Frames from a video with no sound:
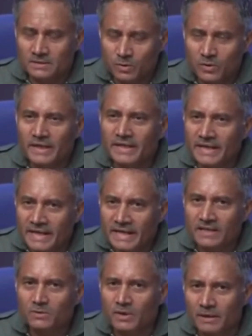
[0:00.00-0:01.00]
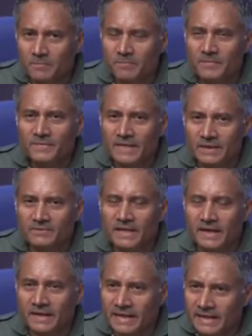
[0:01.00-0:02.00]
to indicate to him that we
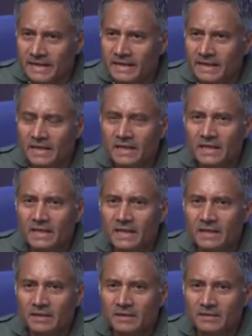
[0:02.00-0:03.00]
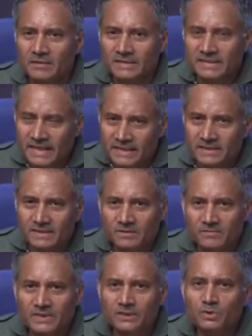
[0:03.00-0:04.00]
are ready, yet
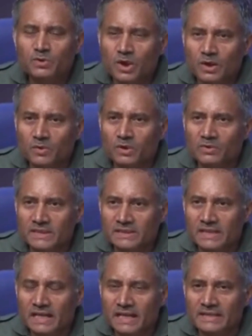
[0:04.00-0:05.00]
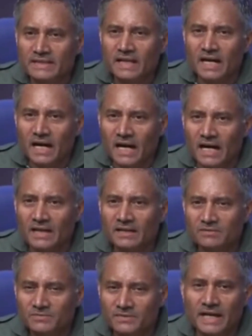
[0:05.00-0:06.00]
we do not want to escalate. Our
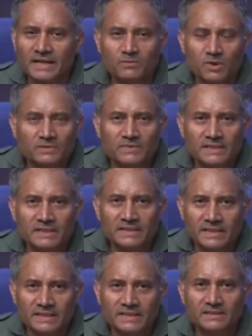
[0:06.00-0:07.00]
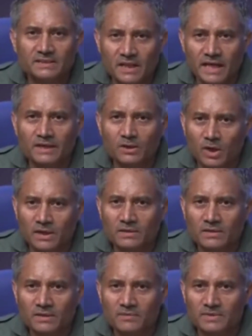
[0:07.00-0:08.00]
fight was with the terrorists and not
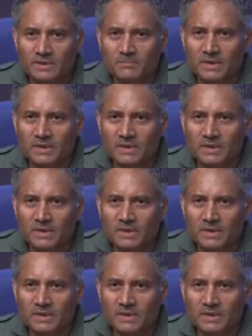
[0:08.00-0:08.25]
with the